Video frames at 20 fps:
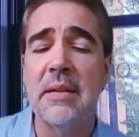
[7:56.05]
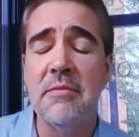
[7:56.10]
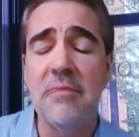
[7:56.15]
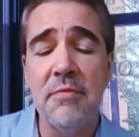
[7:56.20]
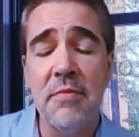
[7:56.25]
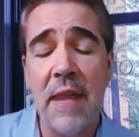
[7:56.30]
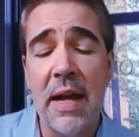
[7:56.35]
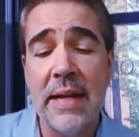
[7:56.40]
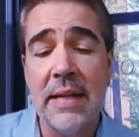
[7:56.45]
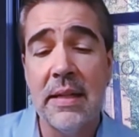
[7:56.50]
And
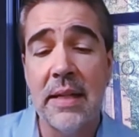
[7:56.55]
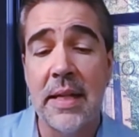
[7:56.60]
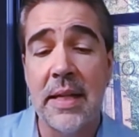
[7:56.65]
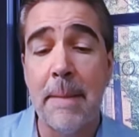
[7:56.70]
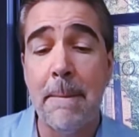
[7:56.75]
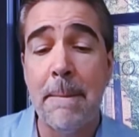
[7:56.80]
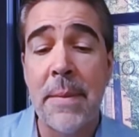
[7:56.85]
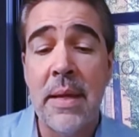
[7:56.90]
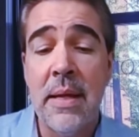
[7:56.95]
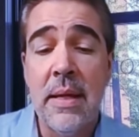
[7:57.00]

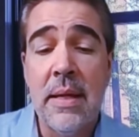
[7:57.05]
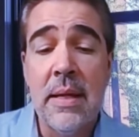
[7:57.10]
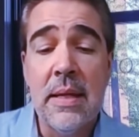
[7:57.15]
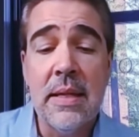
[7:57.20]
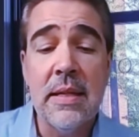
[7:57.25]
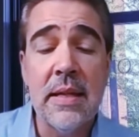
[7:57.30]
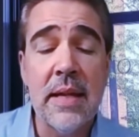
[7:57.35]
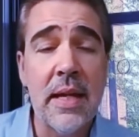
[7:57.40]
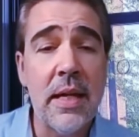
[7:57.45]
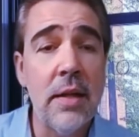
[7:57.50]
finally,
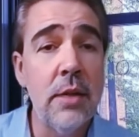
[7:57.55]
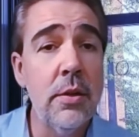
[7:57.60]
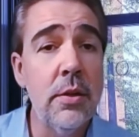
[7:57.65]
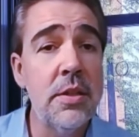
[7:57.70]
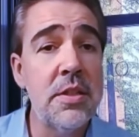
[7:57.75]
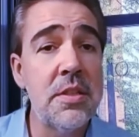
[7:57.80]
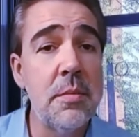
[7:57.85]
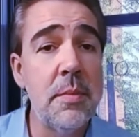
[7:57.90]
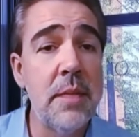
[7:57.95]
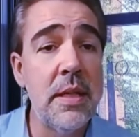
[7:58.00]
he kind of
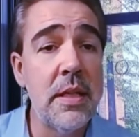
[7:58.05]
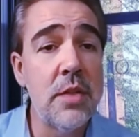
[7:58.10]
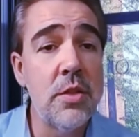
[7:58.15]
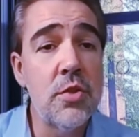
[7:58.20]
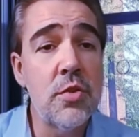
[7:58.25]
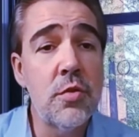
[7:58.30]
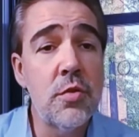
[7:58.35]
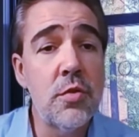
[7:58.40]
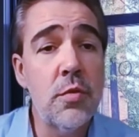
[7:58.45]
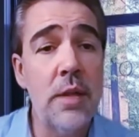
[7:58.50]
looks at me and he
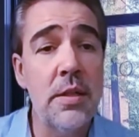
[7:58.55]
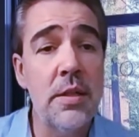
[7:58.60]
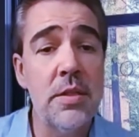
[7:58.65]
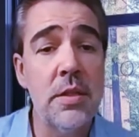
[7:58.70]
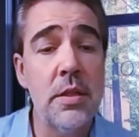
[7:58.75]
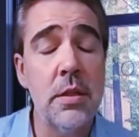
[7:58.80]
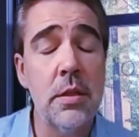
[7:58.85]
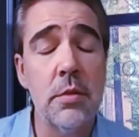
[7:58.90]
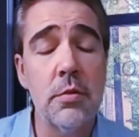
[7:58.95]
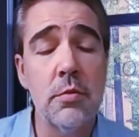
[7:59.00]
shrugs
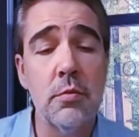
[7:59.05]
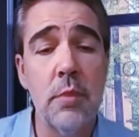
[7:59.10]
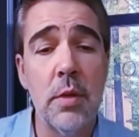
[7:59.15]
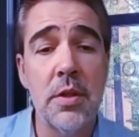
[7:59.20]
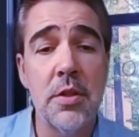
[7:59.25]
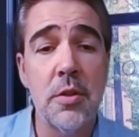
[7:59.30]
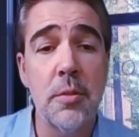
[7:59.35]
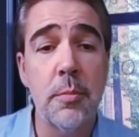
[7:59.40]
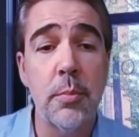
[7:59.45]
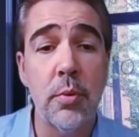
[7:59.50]
and he goes, "Well,
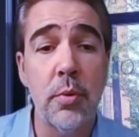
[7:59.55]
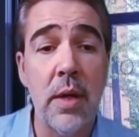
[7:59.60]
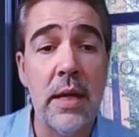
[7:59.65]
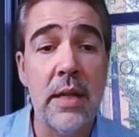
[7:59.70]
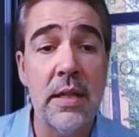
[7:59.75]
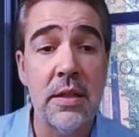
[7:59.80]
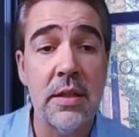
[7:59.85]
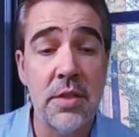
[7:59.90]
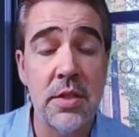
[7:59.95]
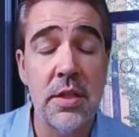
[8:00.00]
your
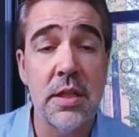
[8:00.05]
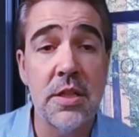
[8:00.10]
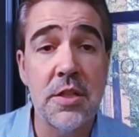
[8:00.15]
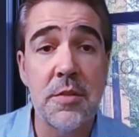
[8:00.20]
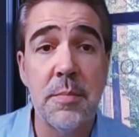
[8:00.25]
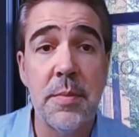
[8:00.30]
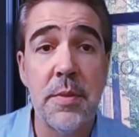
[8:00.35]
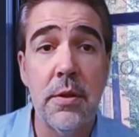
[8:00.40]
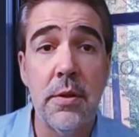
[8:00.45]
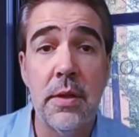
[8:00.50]
product's an
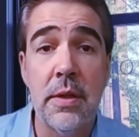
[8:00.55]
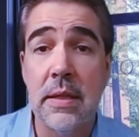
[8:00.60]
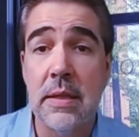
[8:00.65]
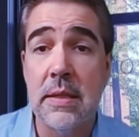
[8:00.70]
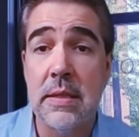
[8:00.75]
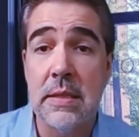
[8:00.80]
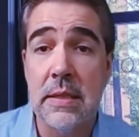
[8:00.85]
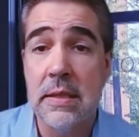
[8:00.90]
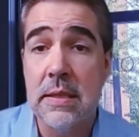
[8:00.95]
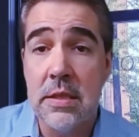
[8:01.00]

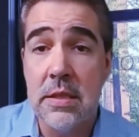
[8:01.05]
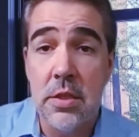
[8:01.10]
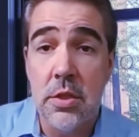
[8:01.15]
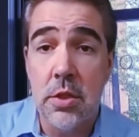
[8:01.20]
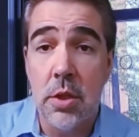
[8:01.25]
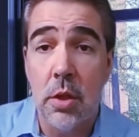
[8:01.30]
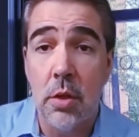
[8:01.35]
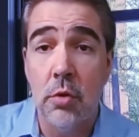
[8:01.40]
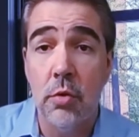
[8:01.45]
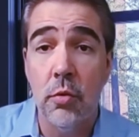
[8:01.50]
experience, and this is
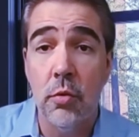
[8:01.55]
all